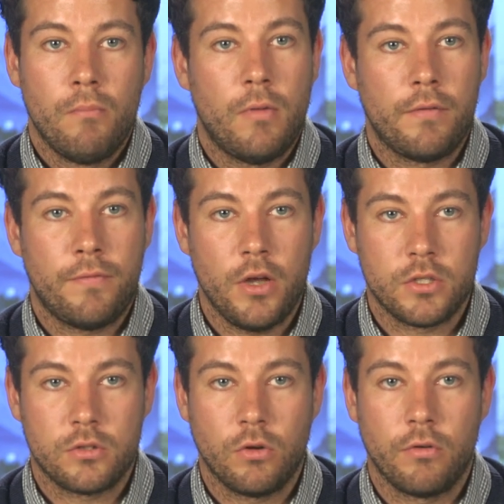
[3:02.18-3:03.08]
My
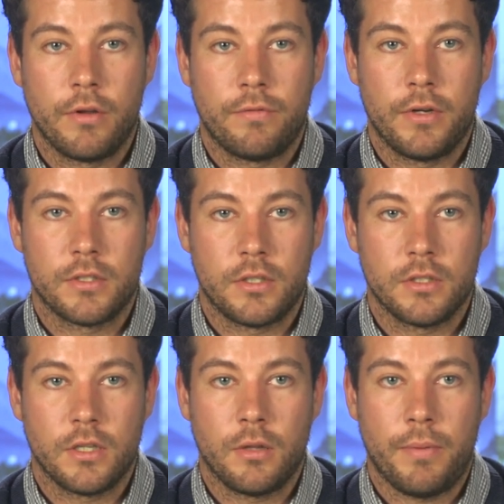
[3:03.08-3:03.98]
first story, for
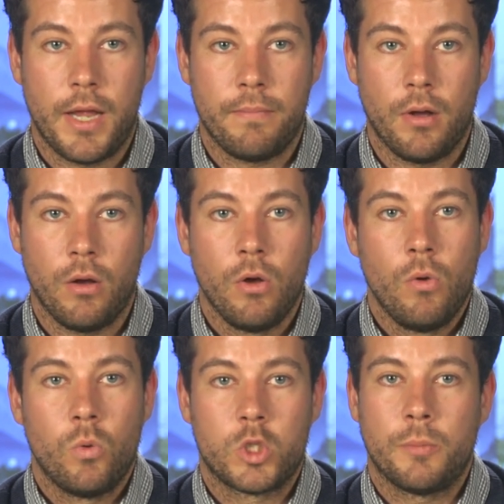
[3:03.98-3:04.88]
instance, at the paper
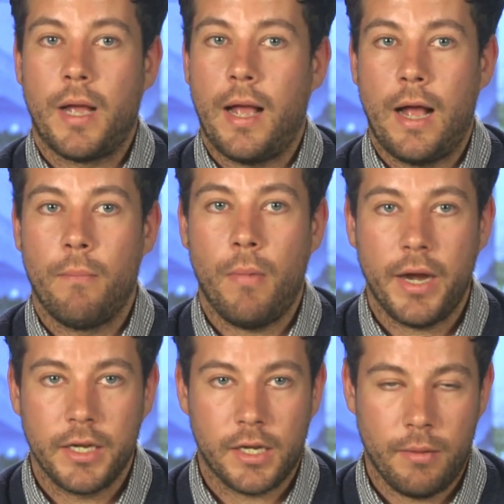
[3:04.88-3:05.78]
was about how
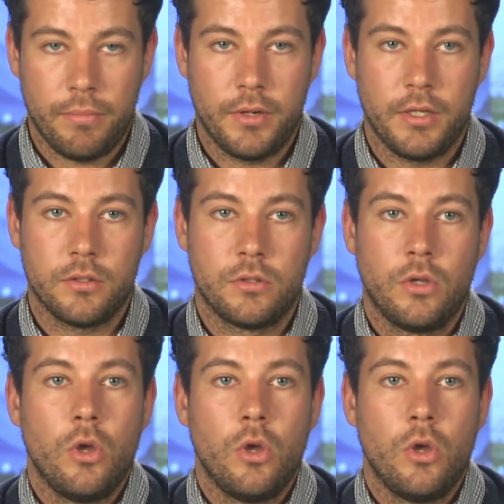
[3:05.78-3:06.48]
mining companies